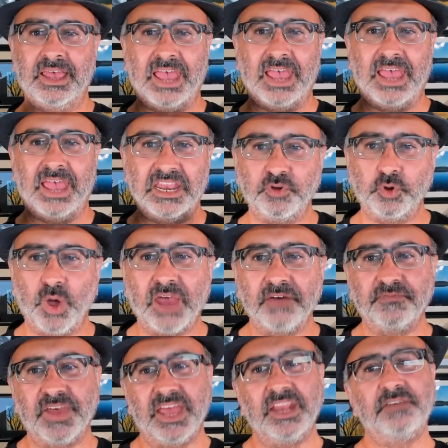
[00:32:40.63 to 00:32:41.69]
And if you
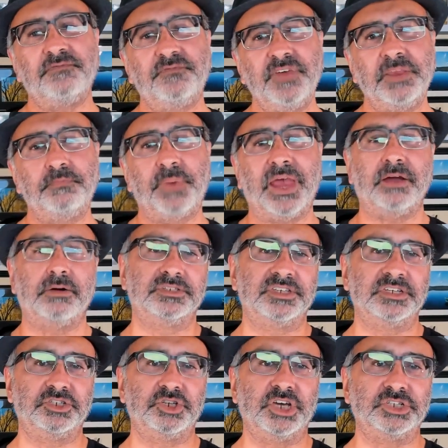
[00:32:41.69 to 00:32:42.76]
have any feedback or
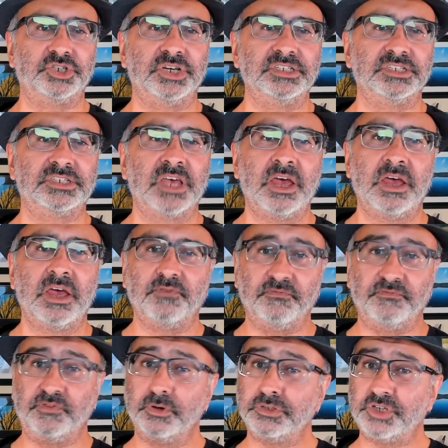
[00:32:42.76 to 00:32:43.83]
suggestions for
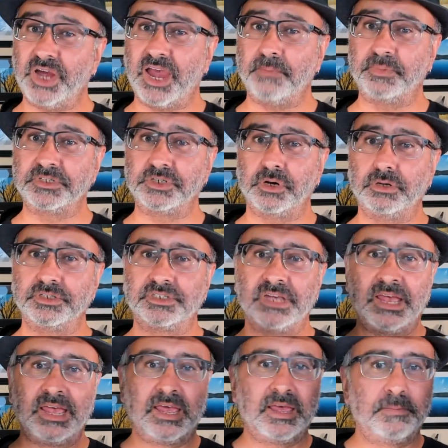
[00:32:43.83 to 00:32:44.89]
future episodes,
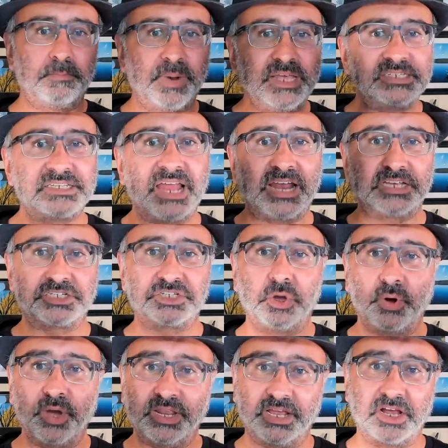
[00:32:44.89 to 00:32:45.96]
please let us
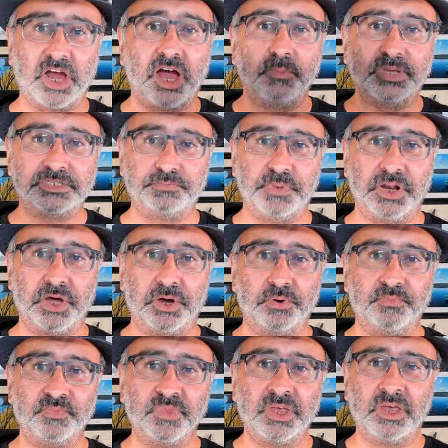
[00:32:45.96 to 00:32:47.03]
know in the comments below.
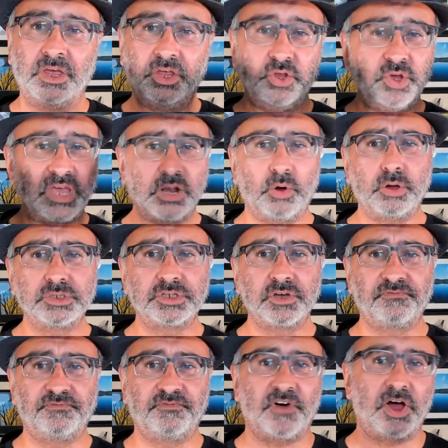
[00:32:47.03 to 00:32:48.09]
You can also
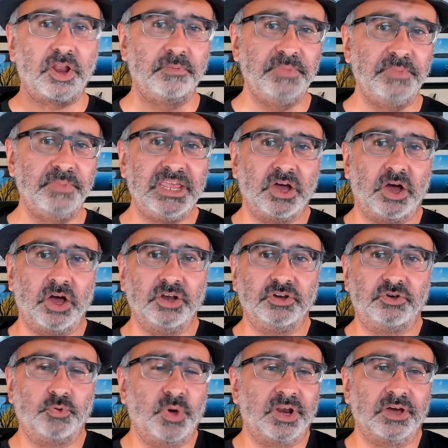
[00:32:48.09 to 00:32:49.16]
follow me on
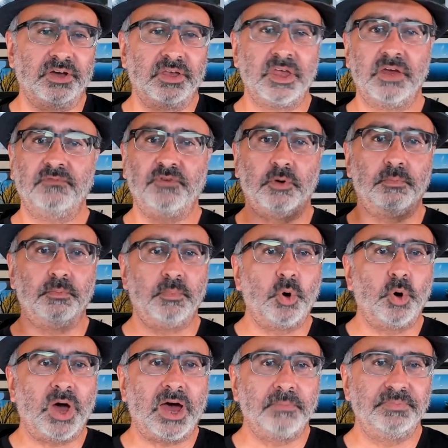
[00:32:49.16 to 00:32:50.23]
Twitter for
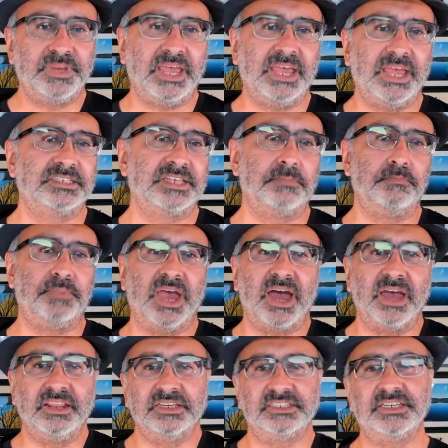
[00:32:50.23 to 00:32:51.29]
more updates and
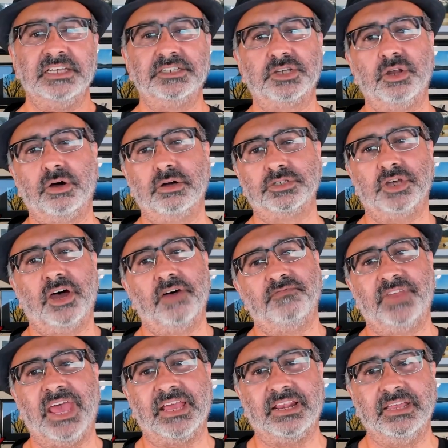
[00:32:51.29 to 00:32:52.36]
behind the scenes looks of
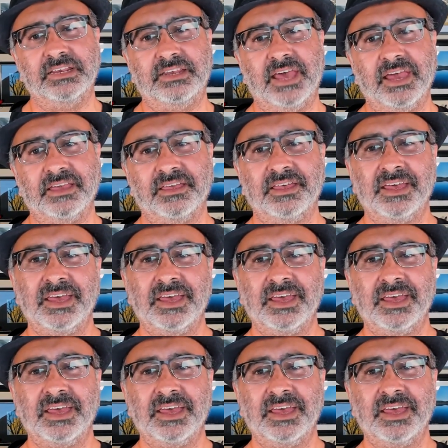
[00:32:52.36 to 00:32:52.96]
Tackling Tech.